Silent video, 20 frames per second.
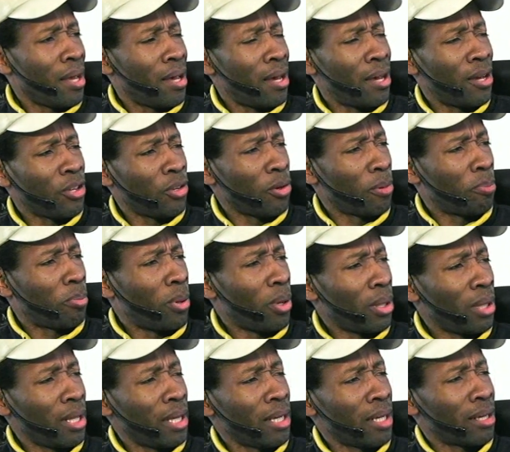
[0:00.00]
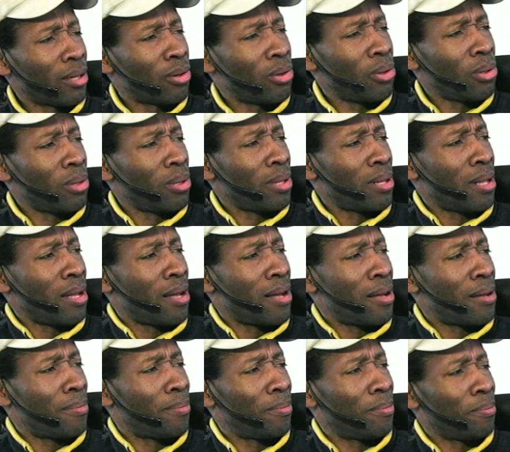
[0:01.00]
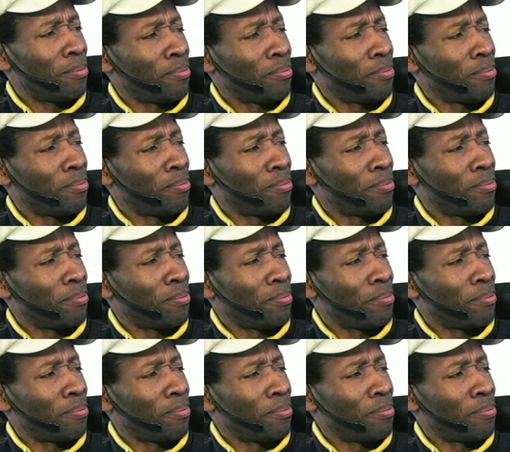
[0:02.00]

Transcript: Uh, your political um,